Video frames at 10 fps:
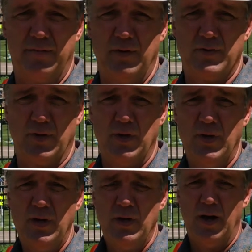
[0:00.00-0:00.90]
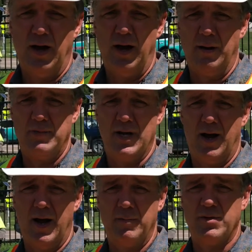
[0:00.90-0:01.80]
future
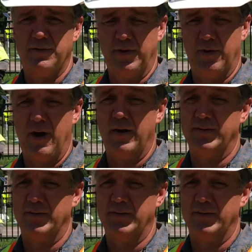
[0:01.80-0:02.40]
time to figure out